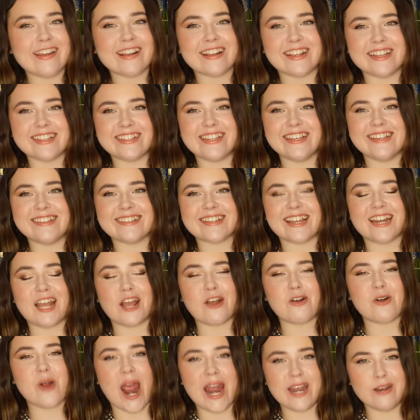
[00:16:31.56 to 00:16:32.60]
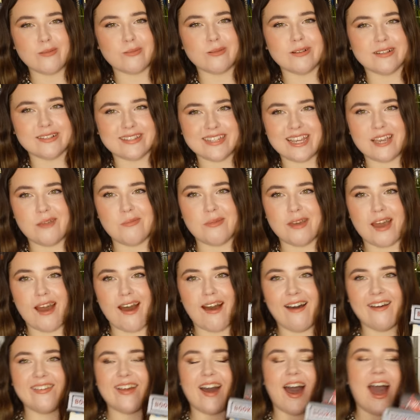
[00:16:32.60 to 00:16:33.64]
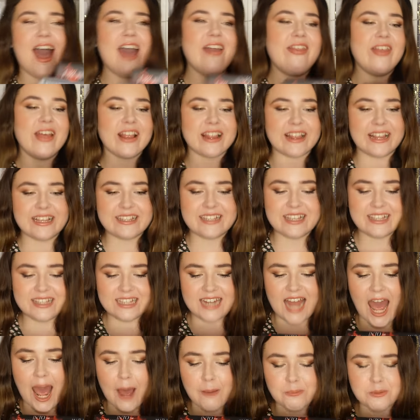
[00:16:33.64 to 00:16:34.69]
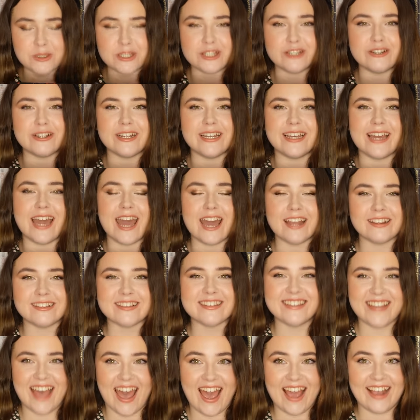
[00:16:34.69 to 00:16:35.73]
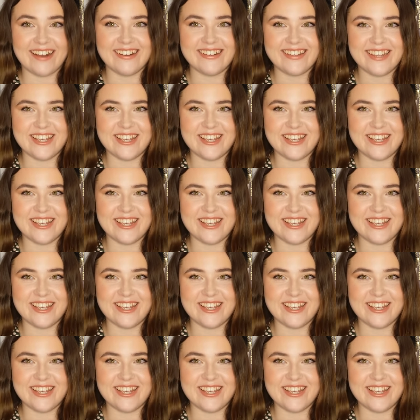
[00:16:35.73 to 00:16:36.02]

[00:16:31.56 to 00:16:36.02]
think this is an incredible TBR. I think this is an absolutely insane